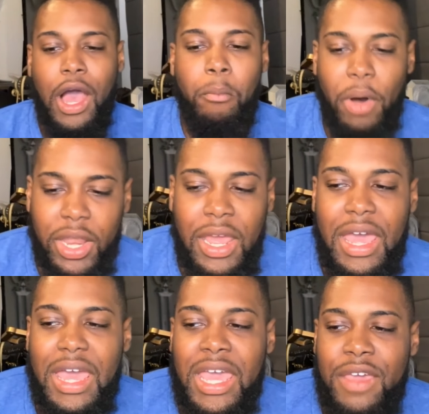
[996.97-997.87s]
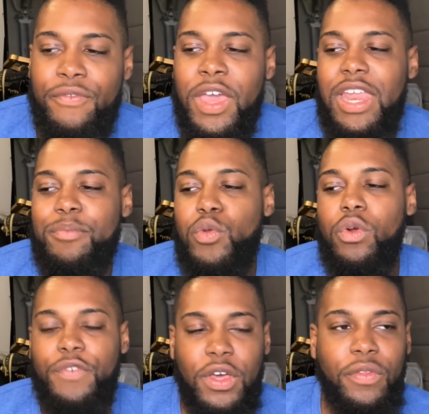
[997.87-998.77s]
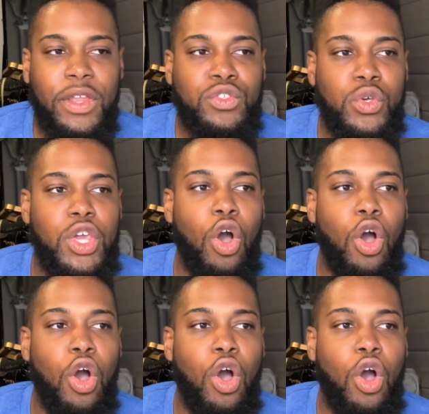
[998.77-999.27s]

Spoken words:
But if it had been revealed that Uzuki